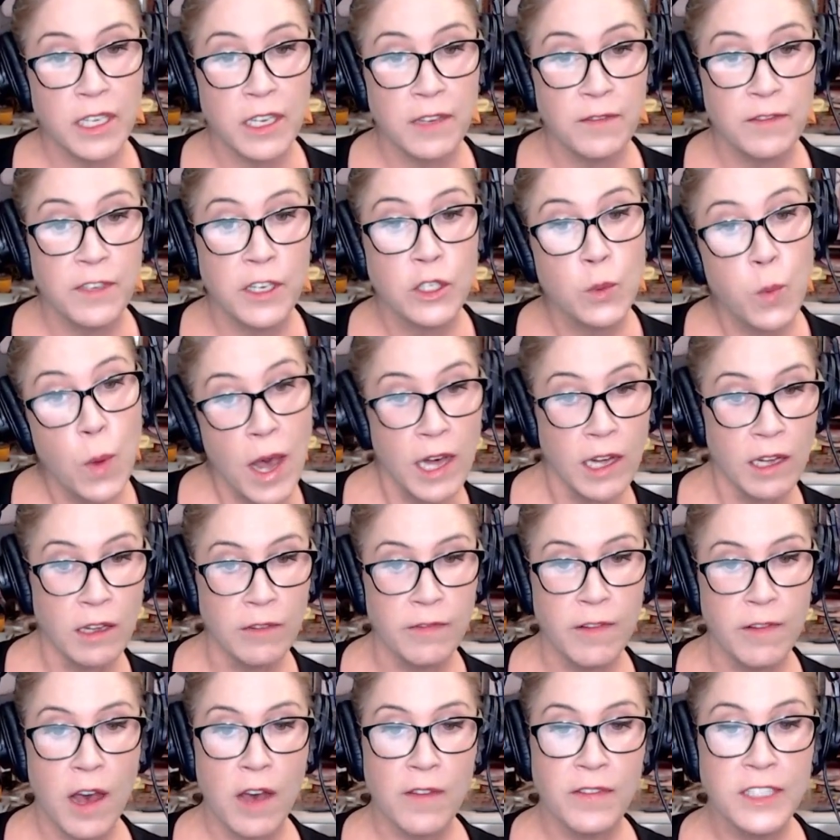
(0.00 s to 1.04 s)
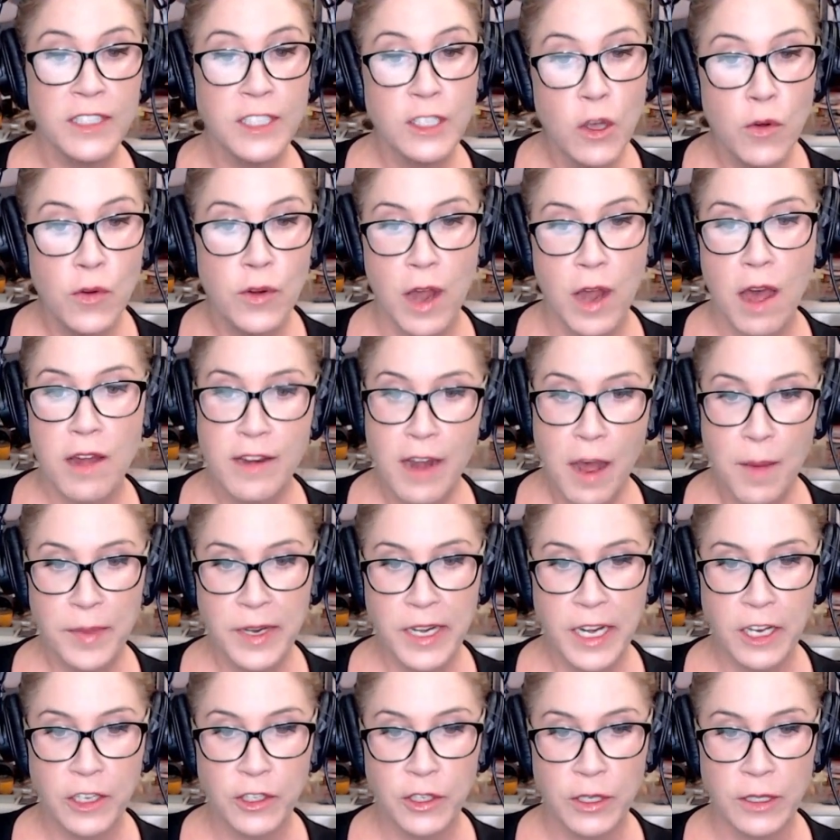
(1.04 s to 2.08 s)
received 12 of its own
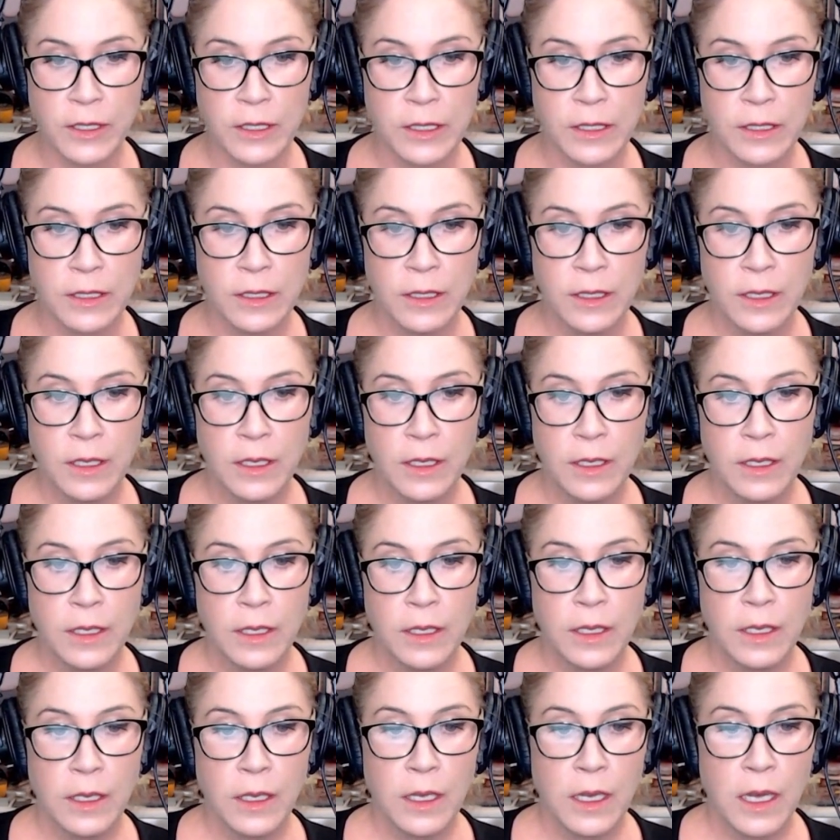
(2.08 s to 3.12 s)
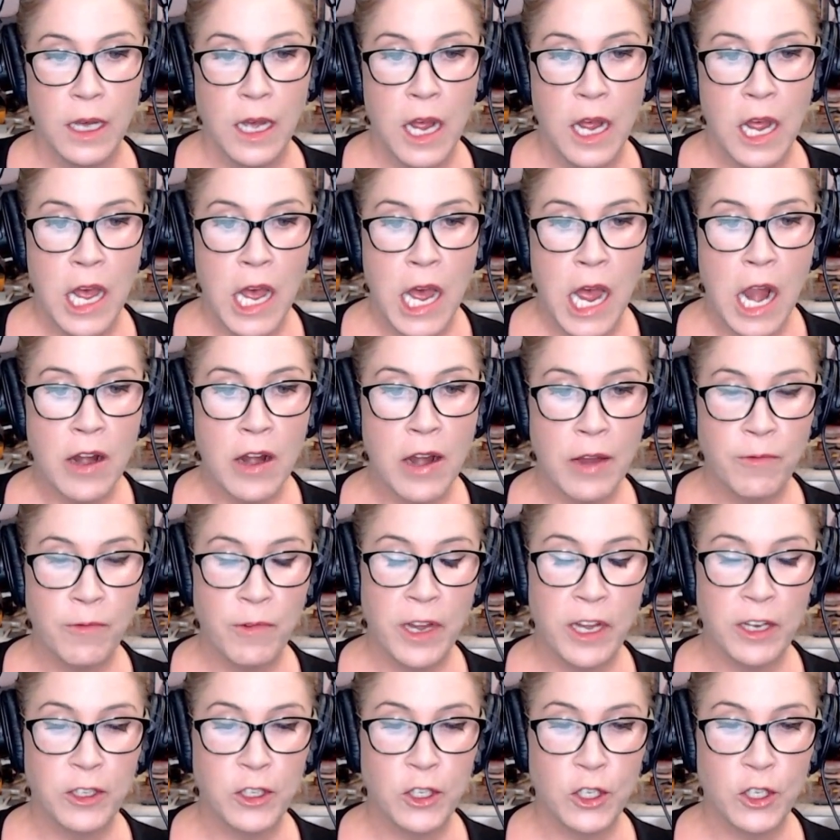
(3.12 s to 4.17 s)
nominations. All right,
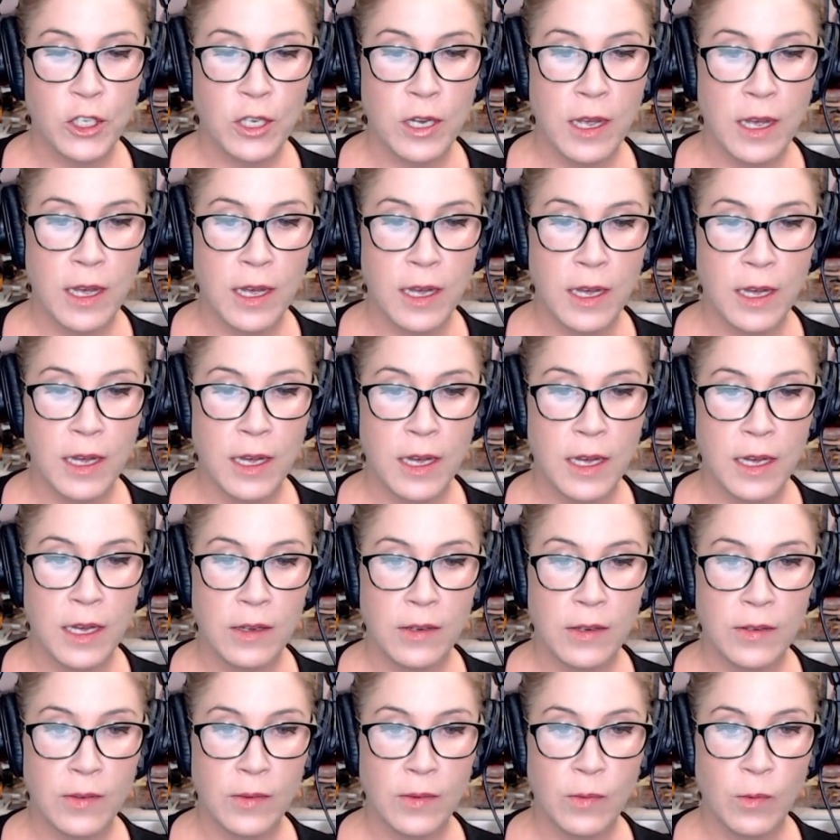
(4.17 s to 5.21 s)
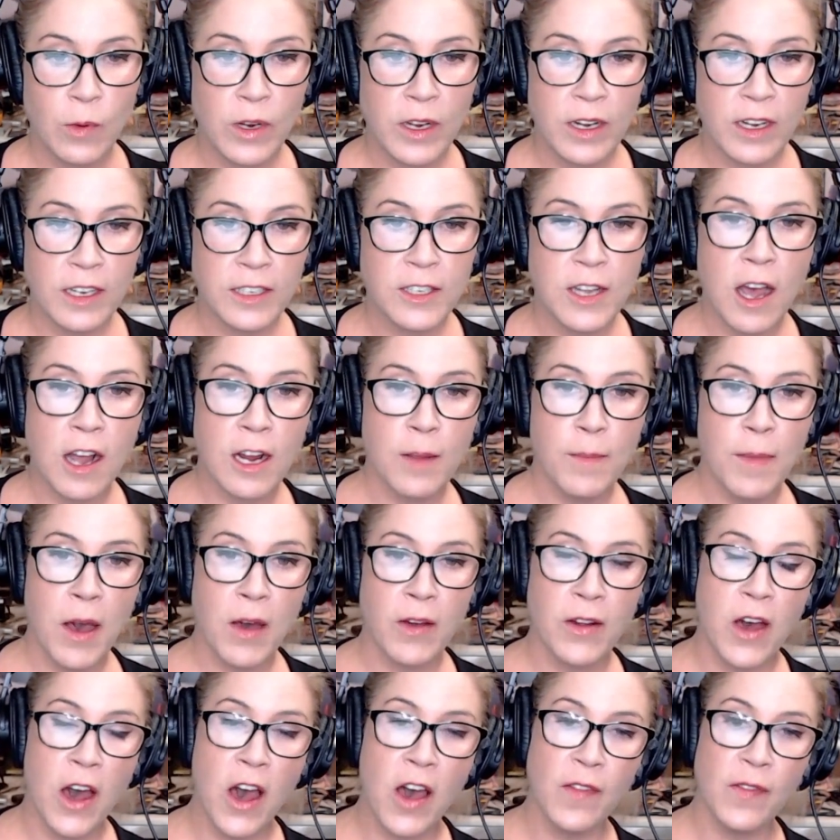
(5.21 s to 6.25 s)
Rich, we're going to talk
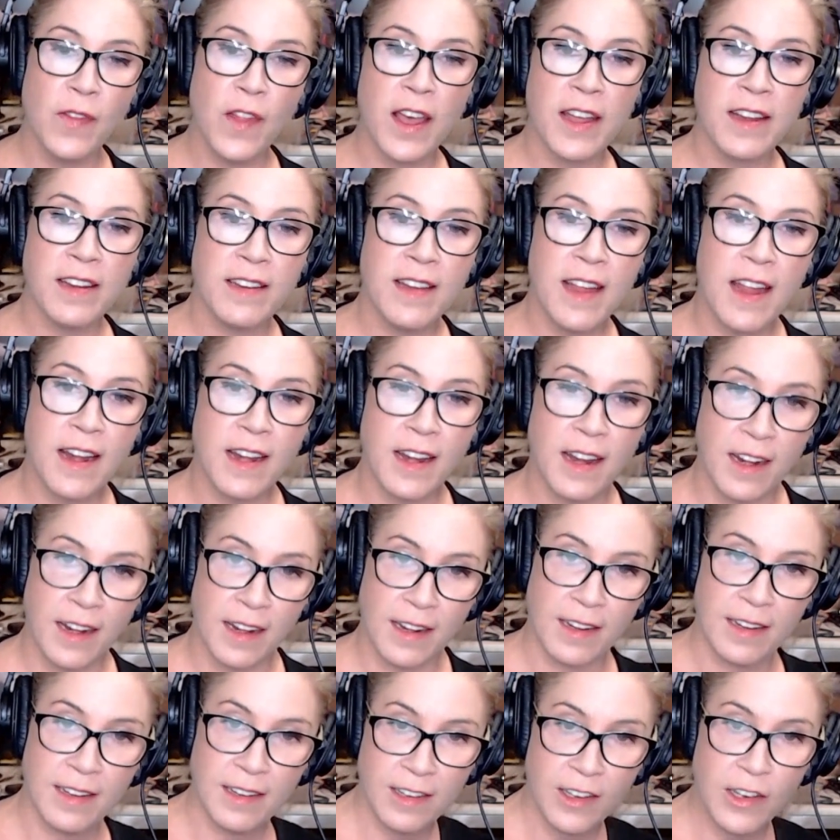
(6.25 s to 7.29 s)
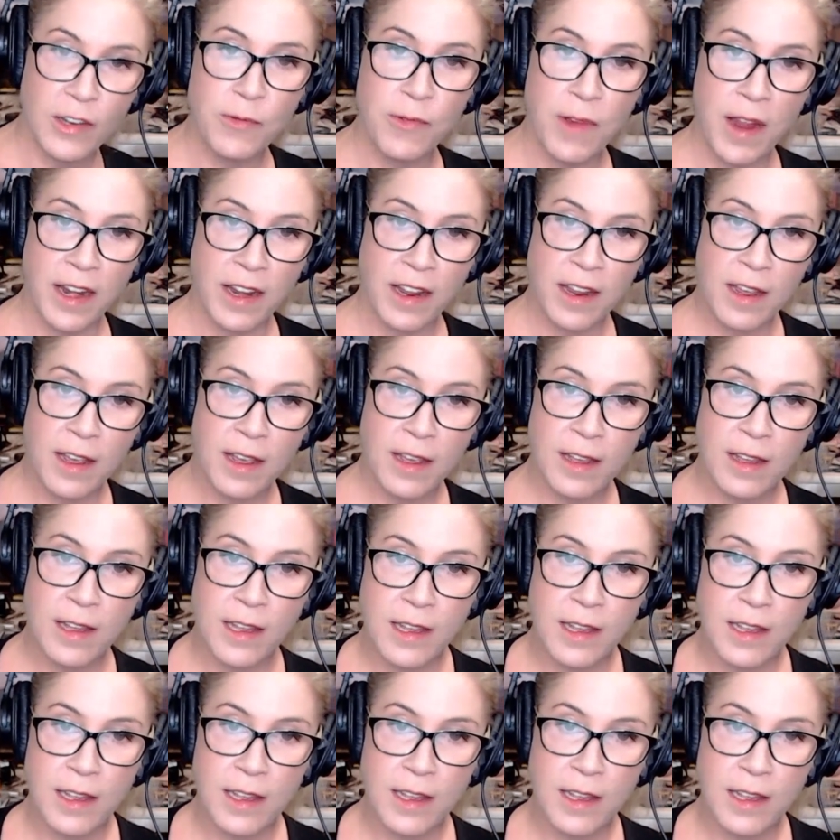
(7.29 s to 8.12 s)
about online dating. You ready?